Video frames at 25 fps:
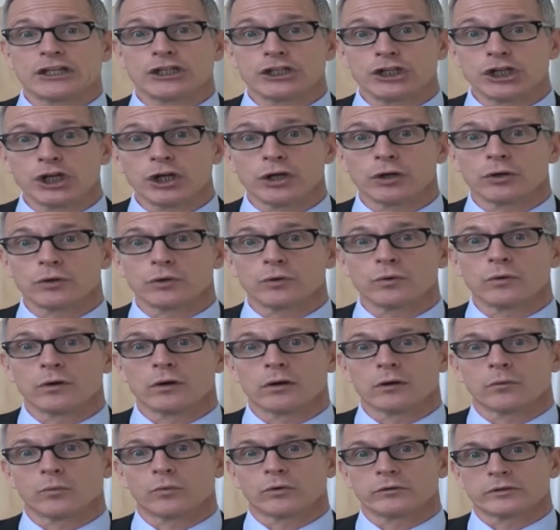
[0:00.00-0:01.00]
And
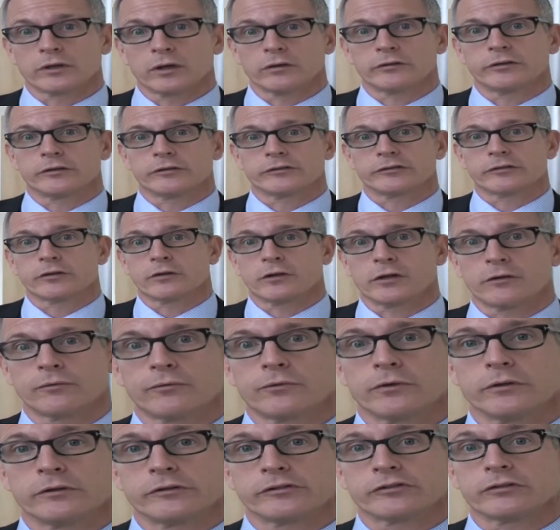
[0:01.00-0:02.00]
you will notice
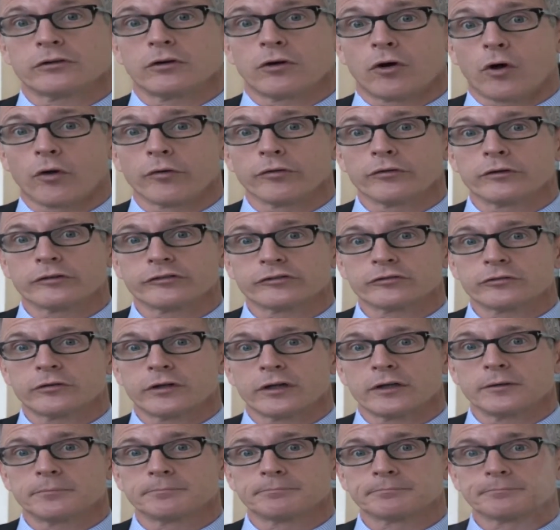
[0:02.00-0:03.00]
the difference on
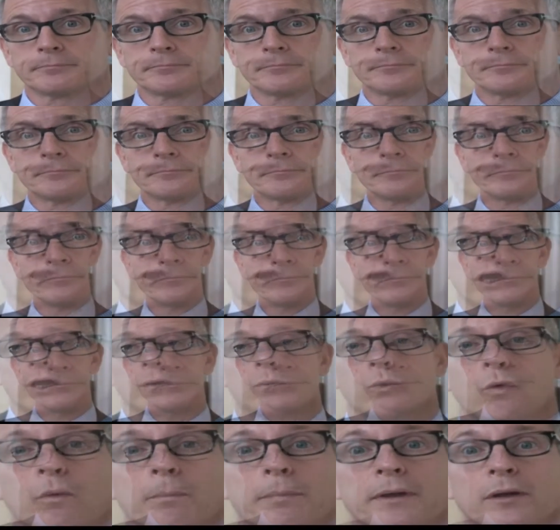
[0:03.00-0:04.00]
the street, that
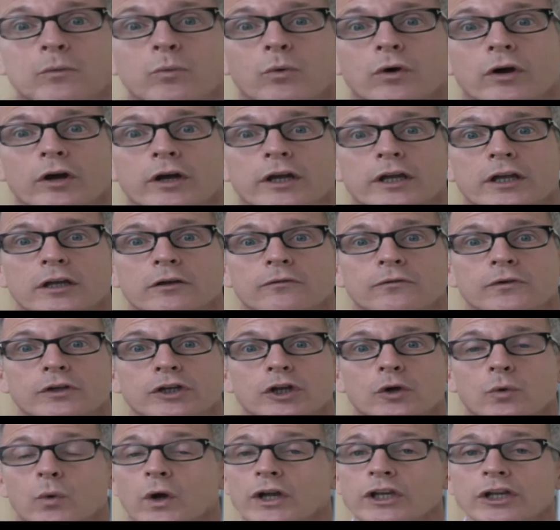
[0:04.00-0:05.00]
I will be
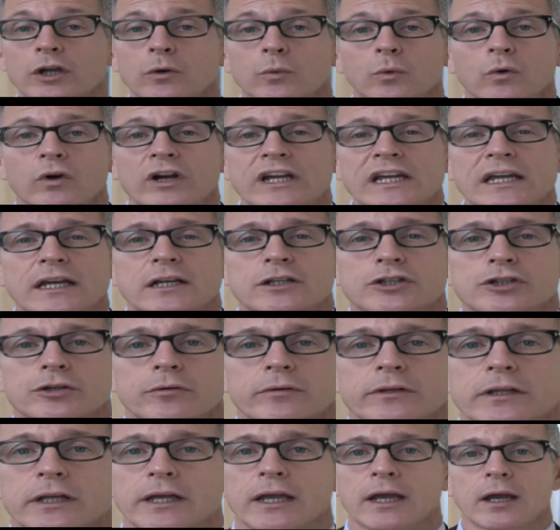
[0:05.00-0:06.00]
working for you. And you will
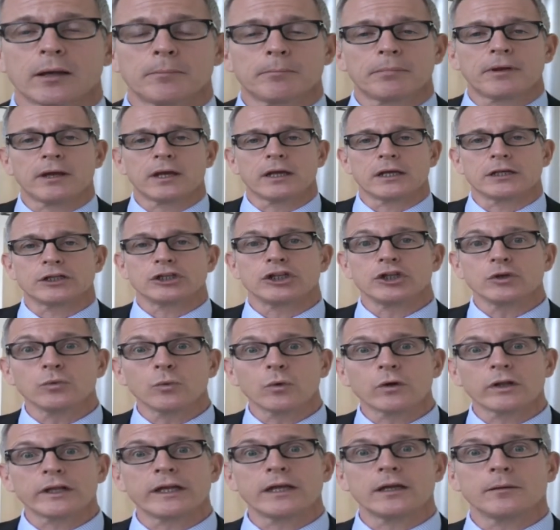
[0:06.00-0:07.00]
hear during the
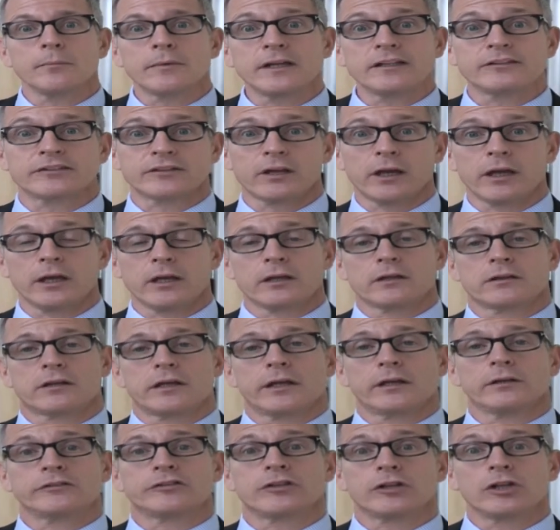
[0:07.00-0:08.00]
campaign, you will hear me
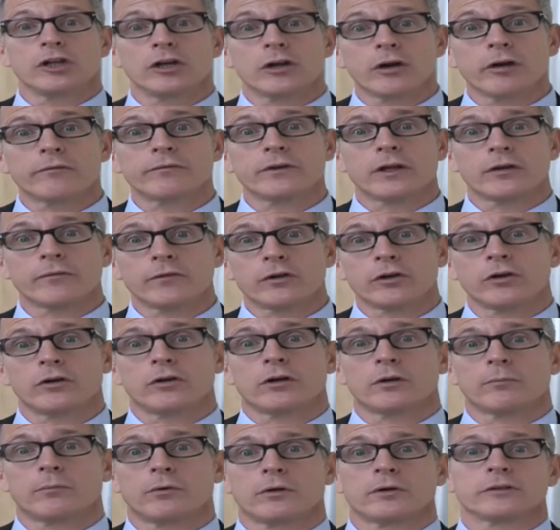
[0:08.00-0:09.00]
saying things that you have
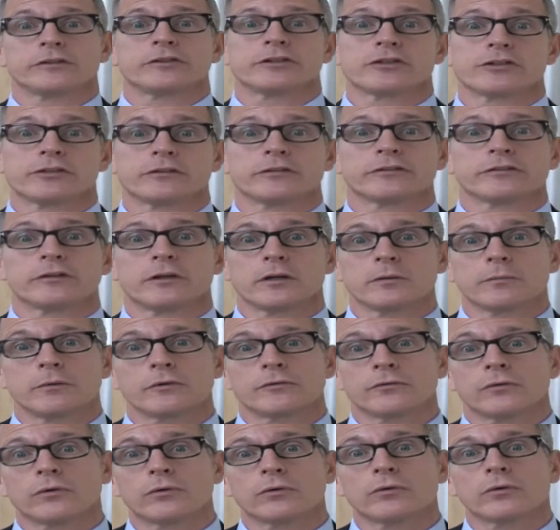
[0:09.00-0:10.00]
never heard a politician
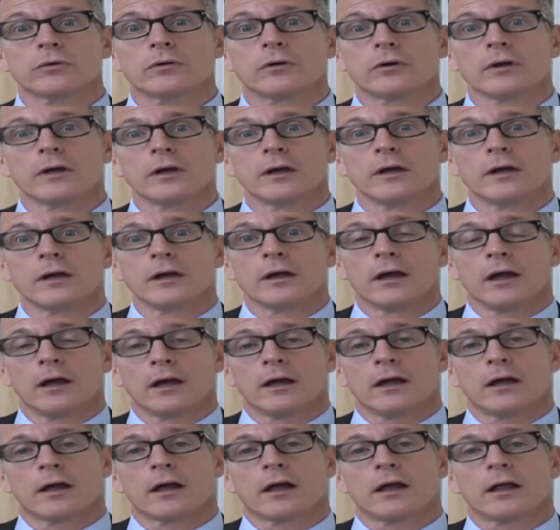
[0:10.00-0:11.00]
say
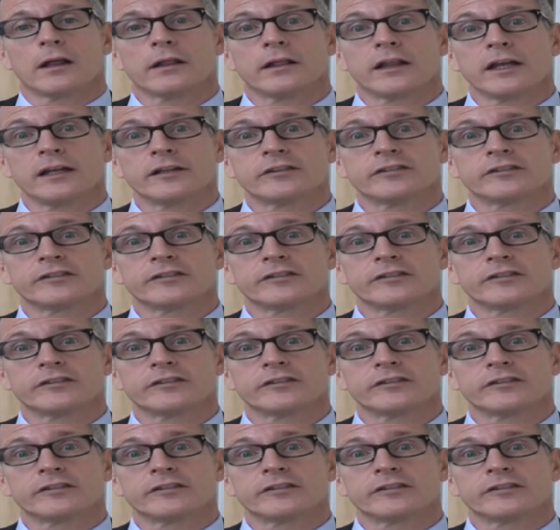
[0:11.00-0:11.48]
before.